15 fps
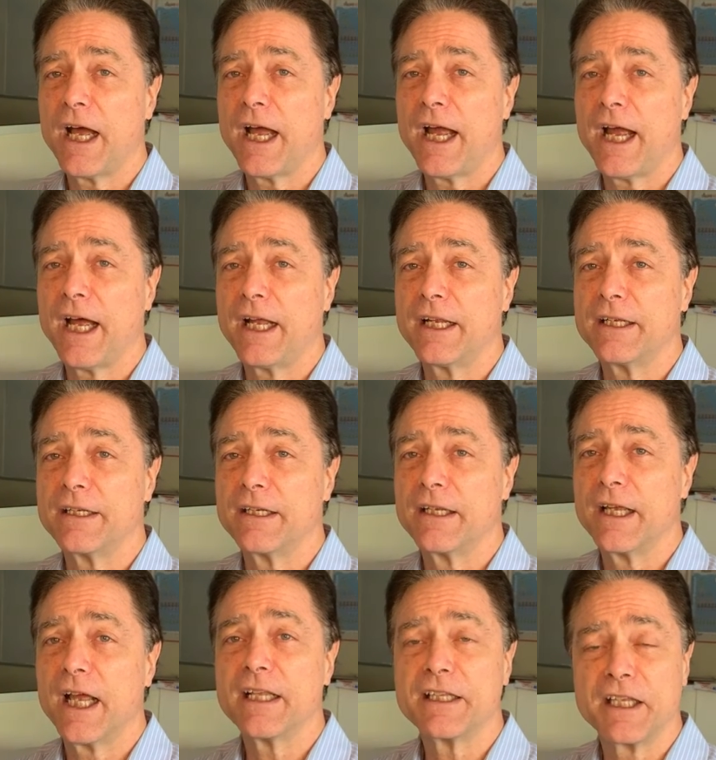And
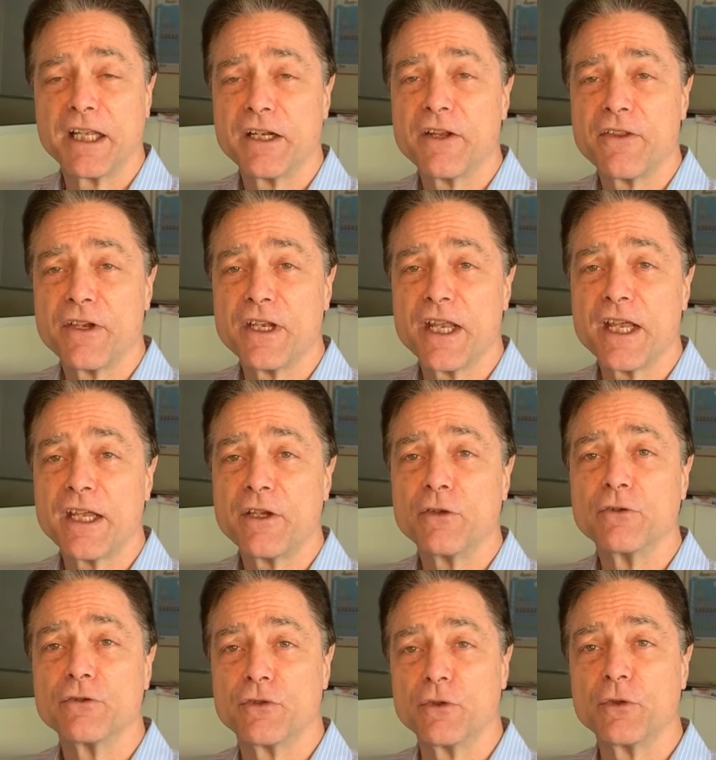at the end of the day,
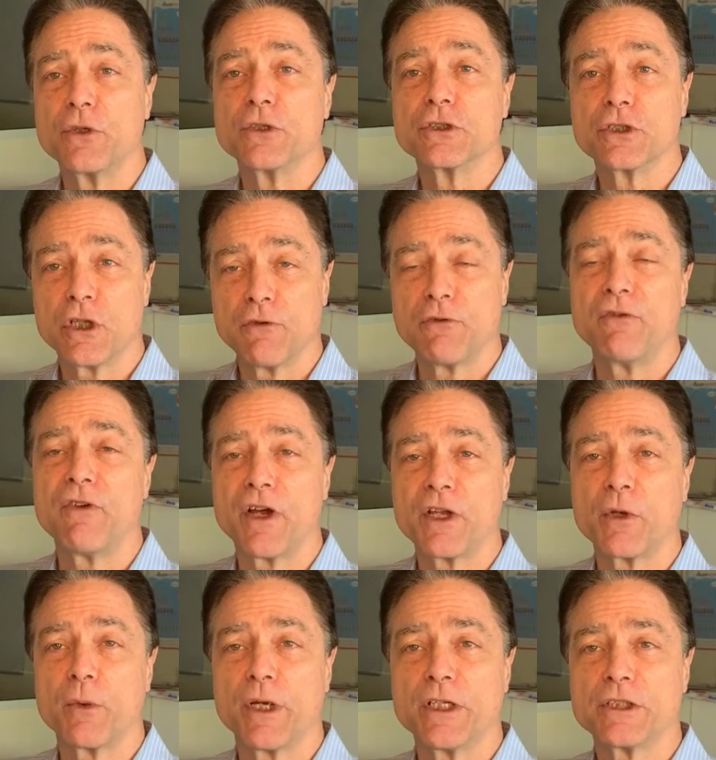you'll do your
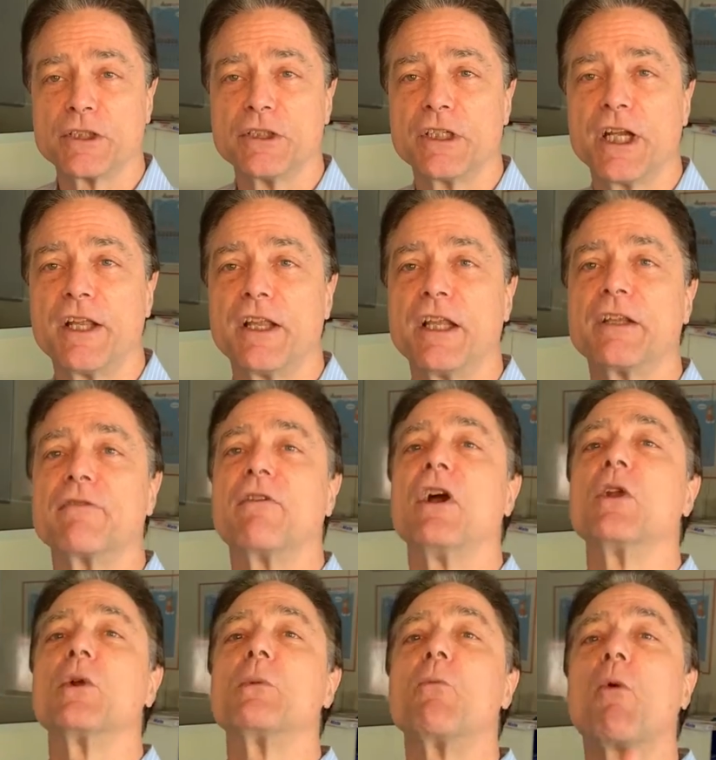self-evaluation, and then the
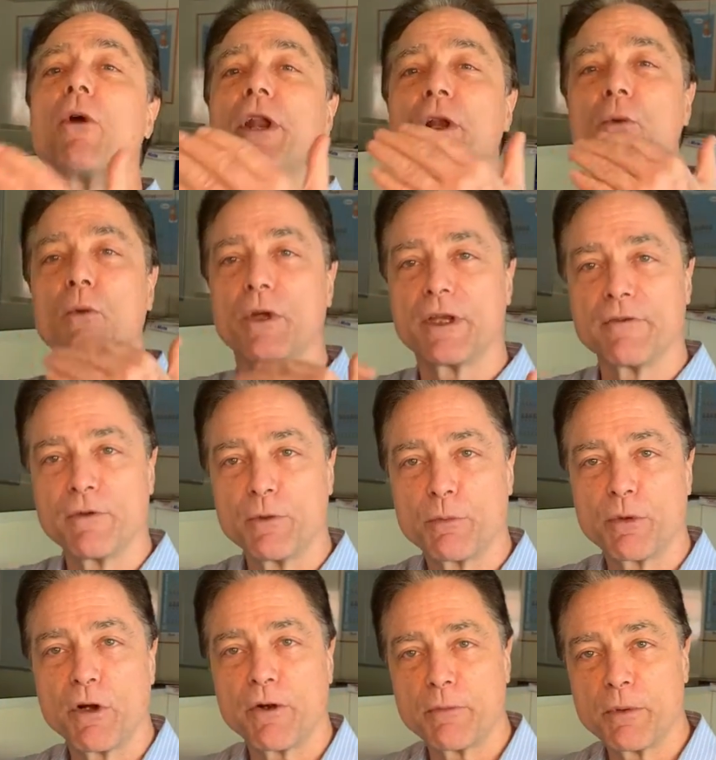following morning we'll give you
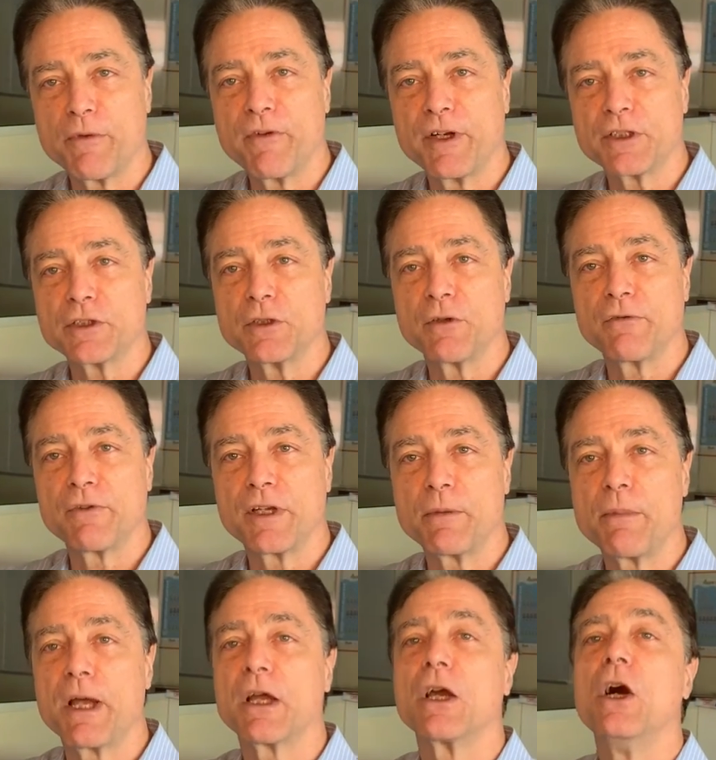our professional
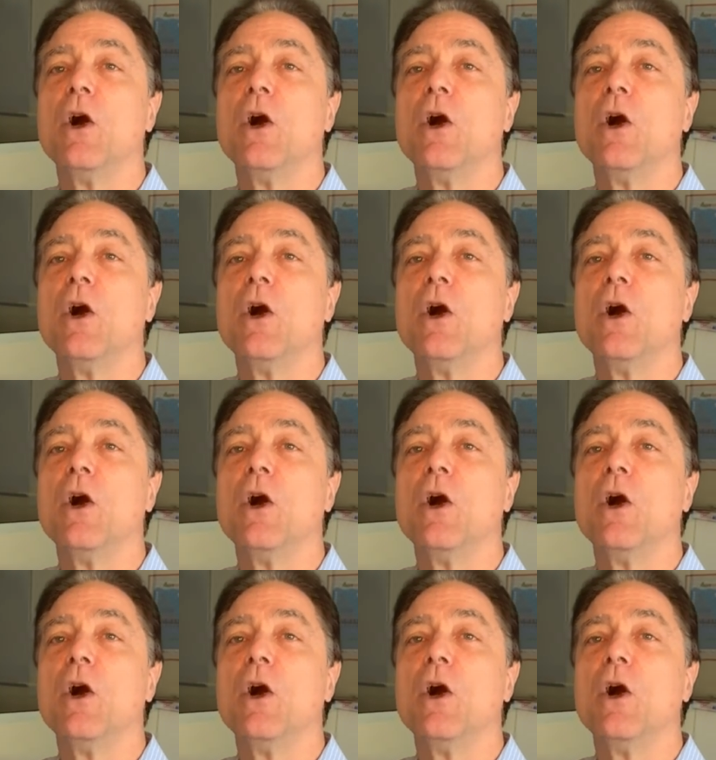feedback,